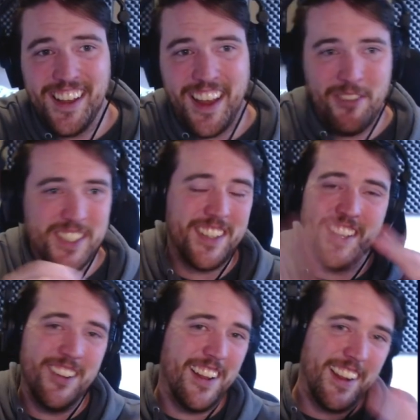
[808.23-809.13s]
It was
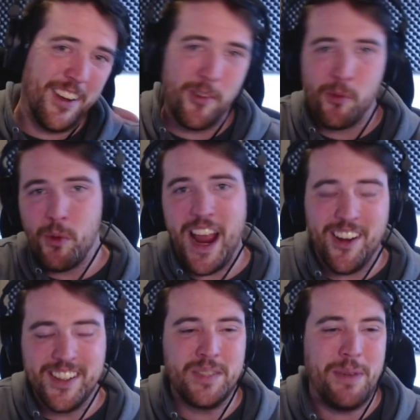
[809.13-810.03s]
clearly like a
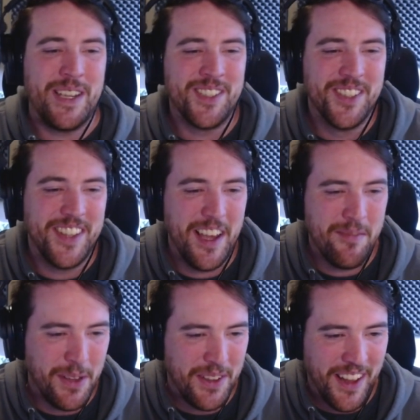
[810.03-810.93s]
rare special thing,
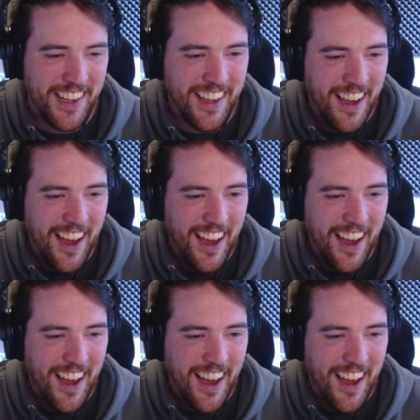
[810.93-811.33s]
but like,